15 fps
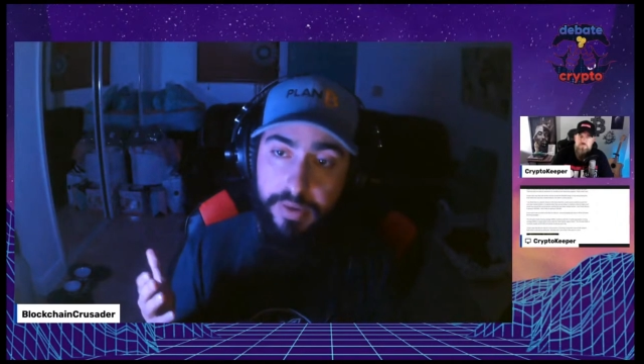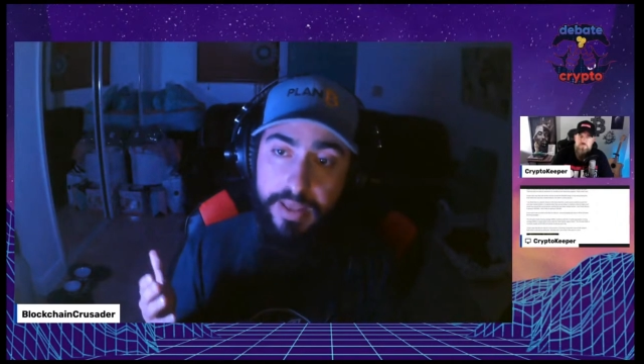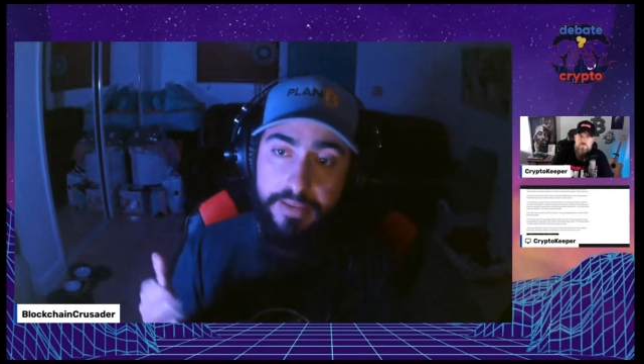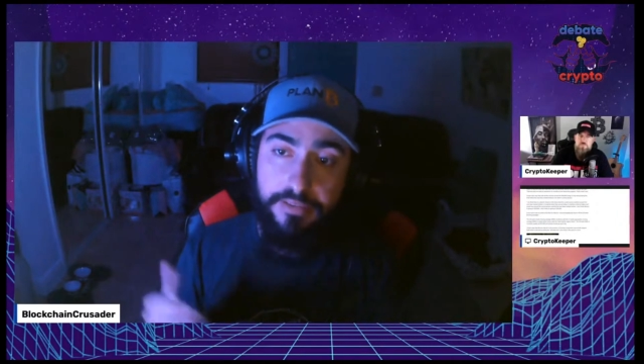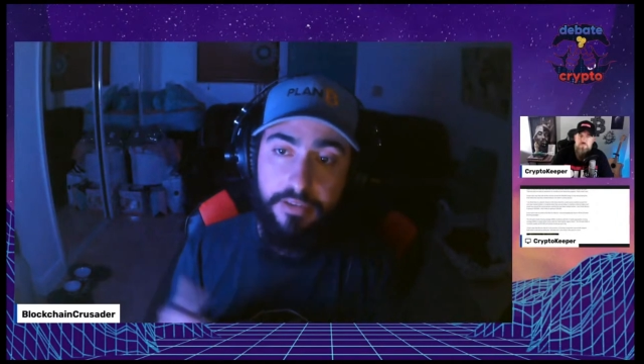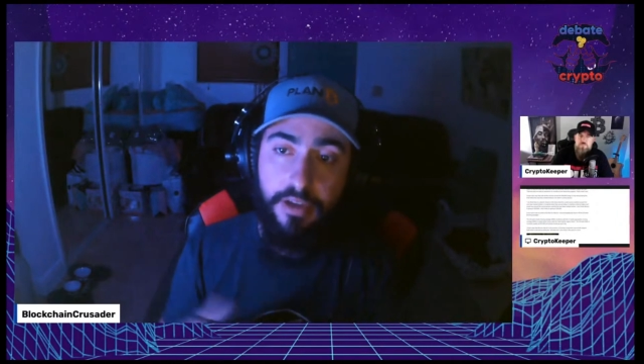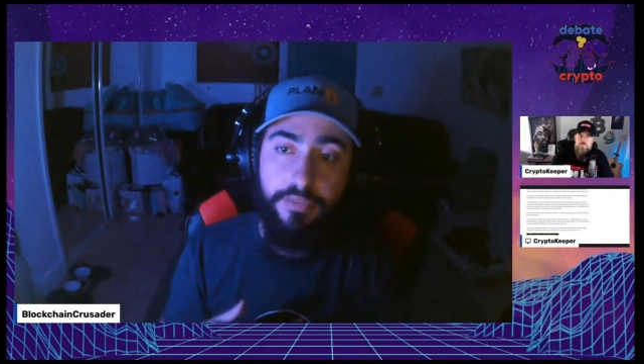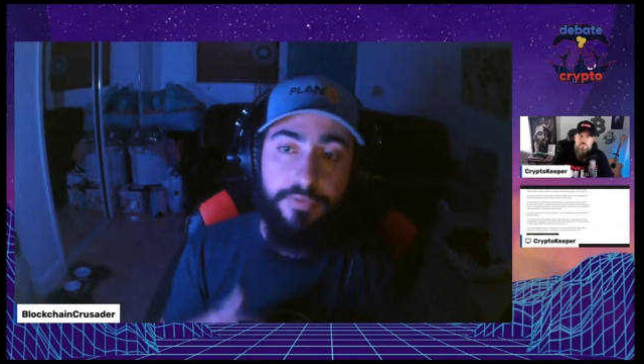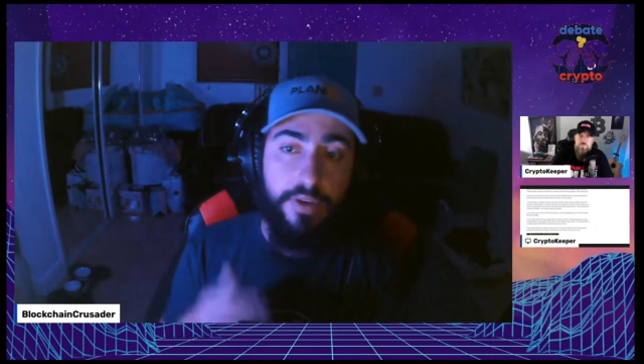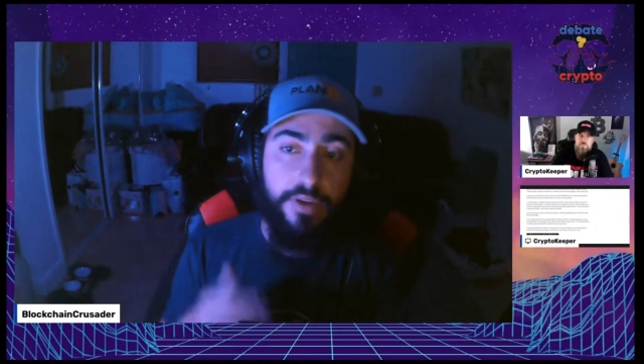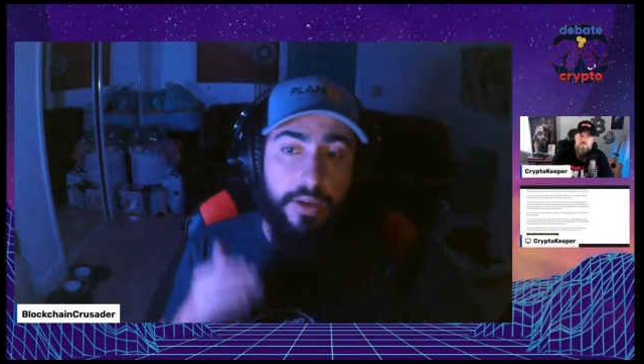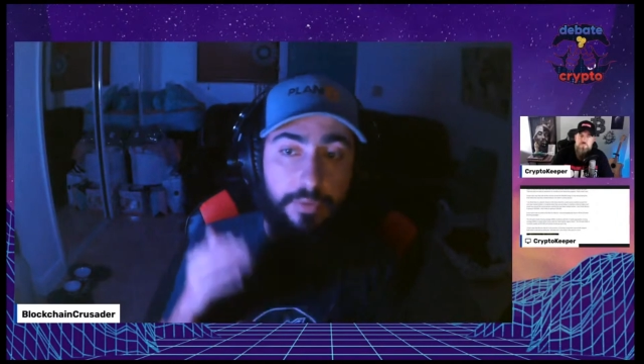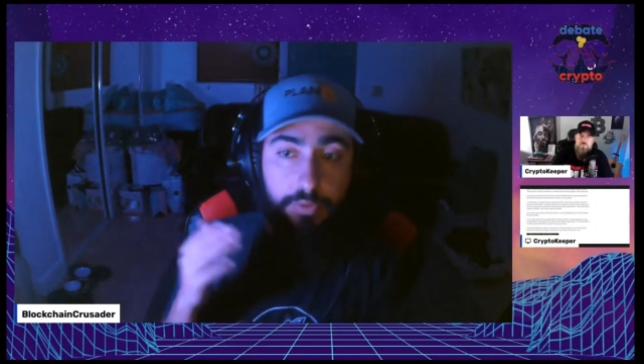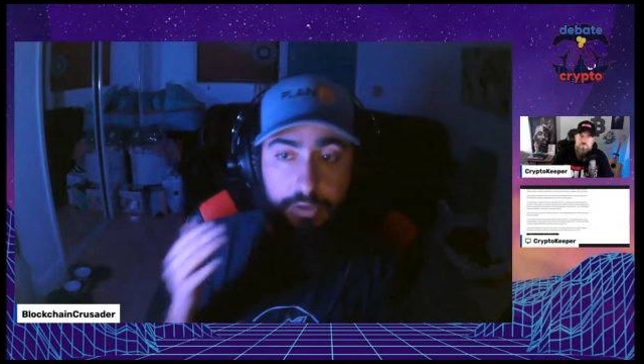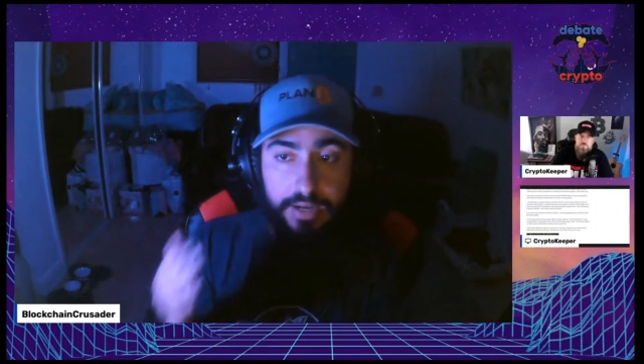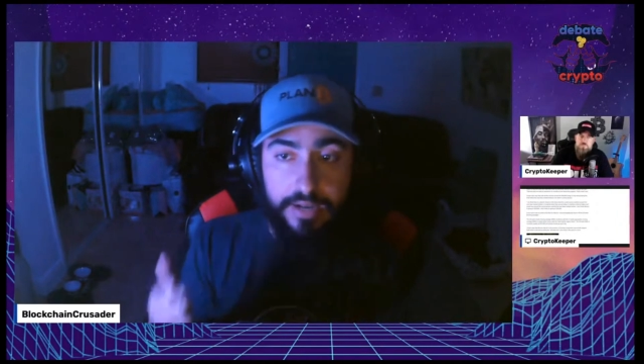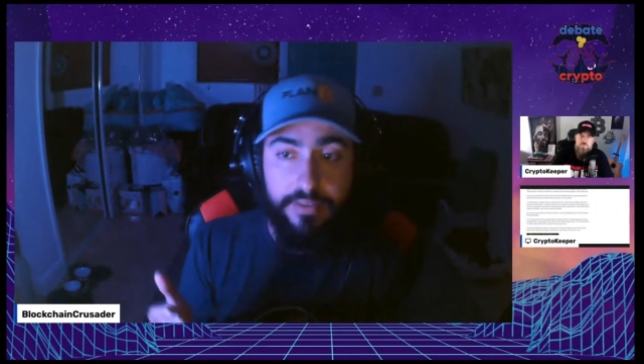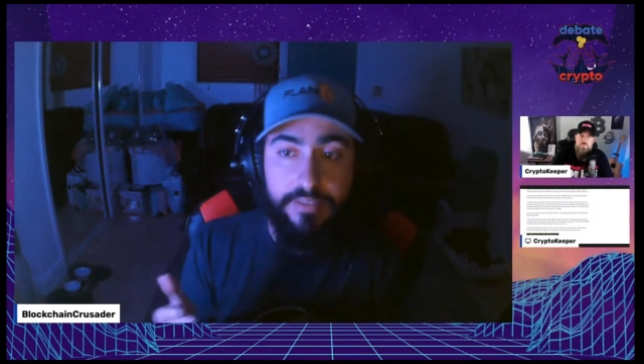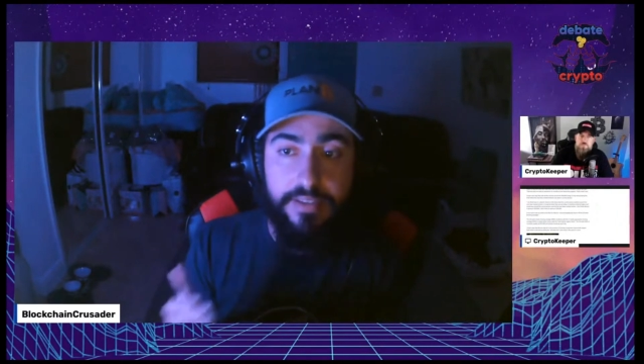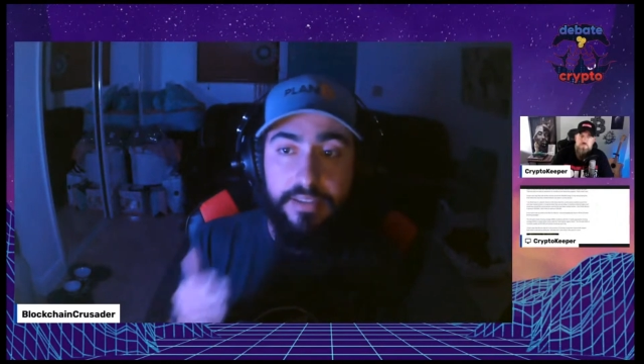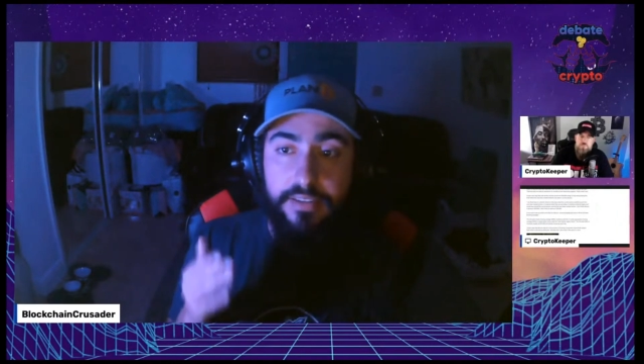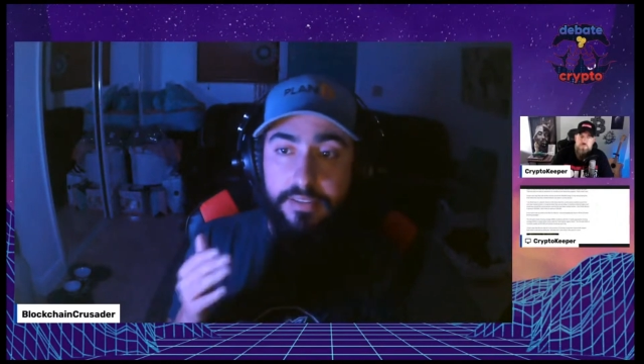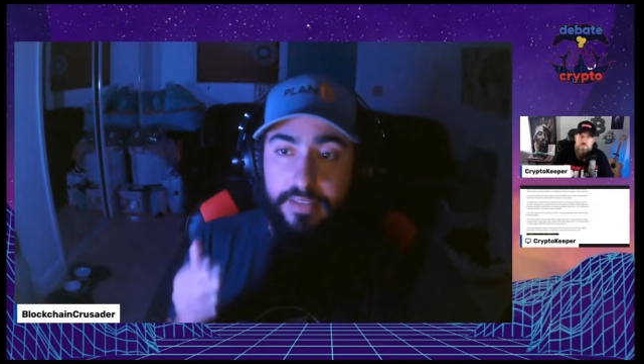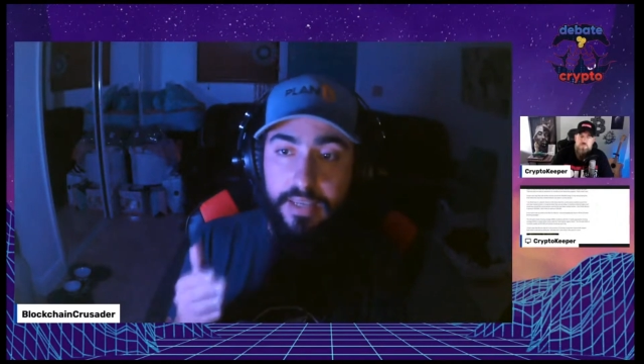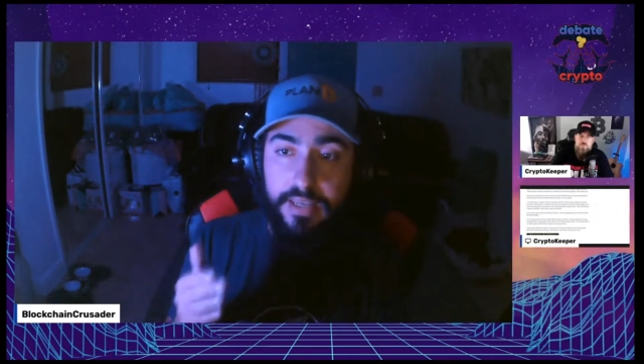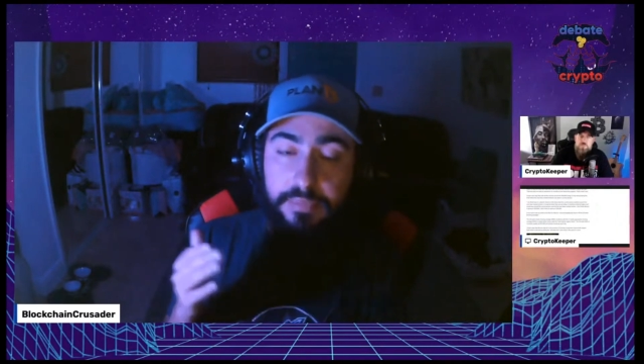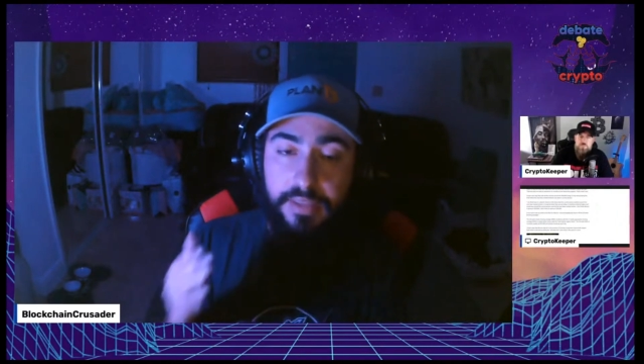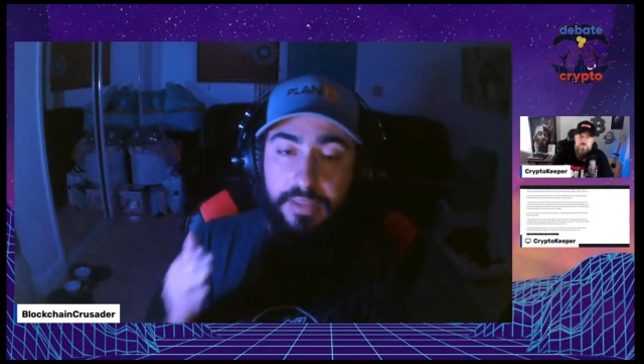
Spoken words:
blast off, right? We're kind of seeing the same